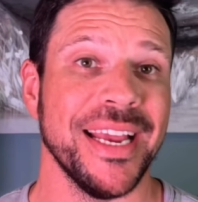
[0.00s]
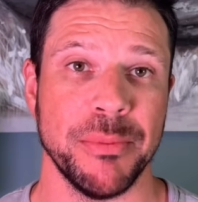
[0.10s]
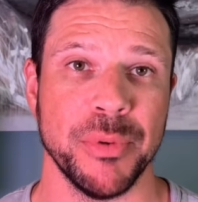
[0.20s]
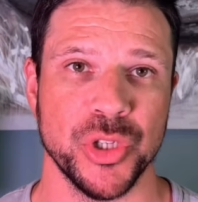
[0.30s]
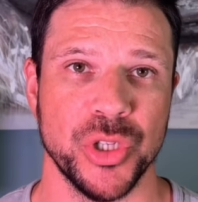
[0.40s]

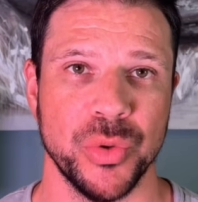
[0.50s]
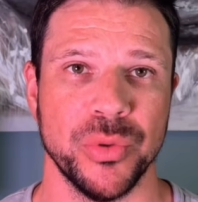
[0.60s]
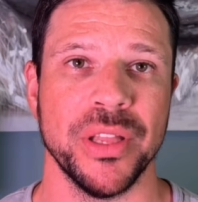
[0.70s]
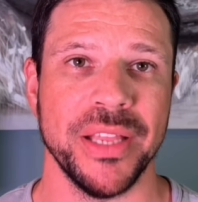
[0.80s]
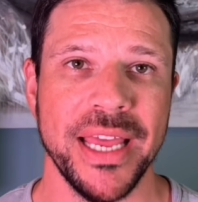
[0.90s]
number 2,
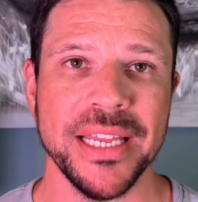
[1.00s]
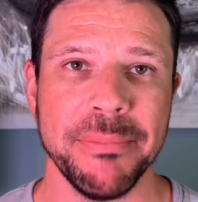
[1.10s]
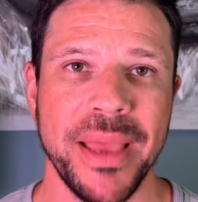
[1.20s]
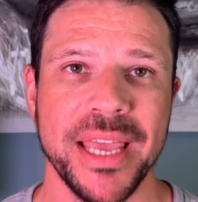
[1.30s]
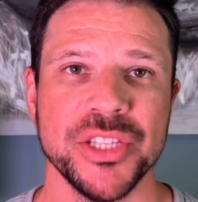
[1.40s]
the landing
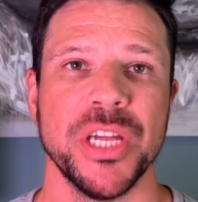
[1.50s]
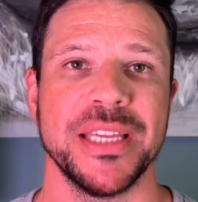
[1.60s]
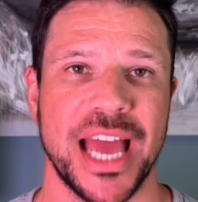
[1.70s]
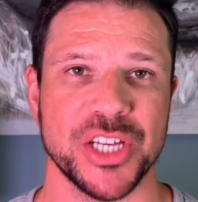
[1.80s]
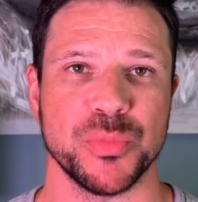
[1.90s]
page and
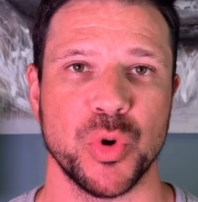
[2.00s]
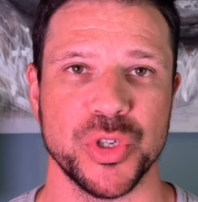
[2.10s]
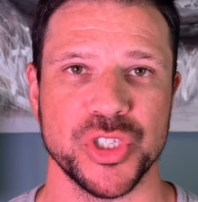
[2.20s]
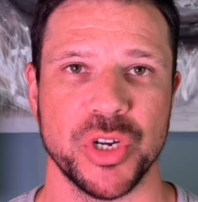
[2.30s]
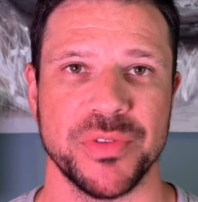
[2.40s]

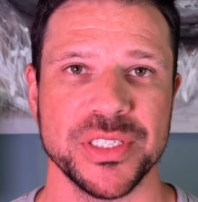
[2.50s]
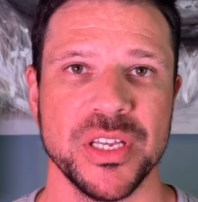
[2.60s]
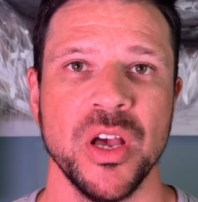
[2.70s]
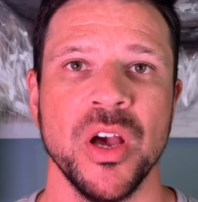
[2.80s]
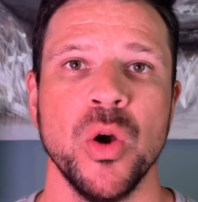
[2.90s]
dashboard service.
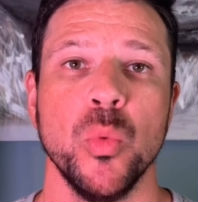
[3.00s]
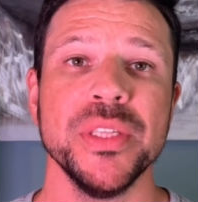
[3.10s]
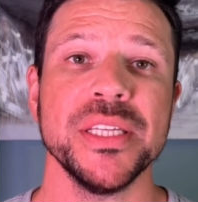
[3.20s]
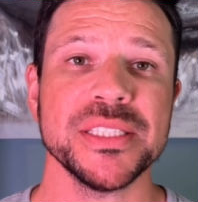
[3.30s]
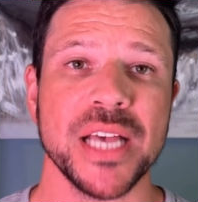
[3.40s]
When
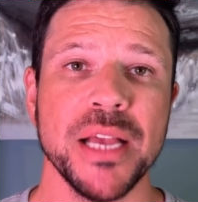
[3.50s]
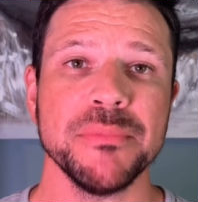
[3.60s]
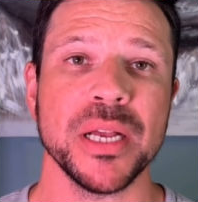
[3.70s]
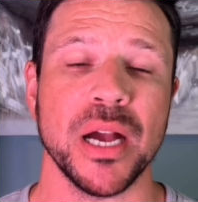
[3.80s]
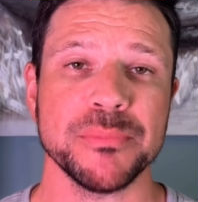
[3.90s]
the design
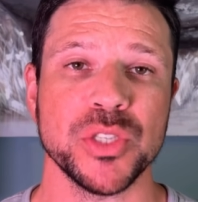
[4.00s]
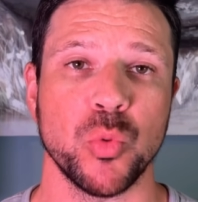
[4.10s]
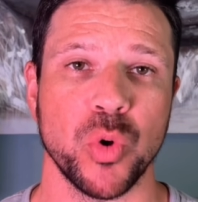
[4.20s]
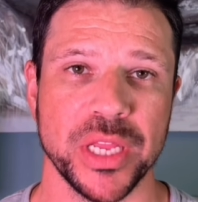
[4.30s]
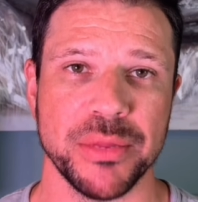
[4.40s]
becomes a
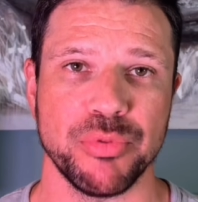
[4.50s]
working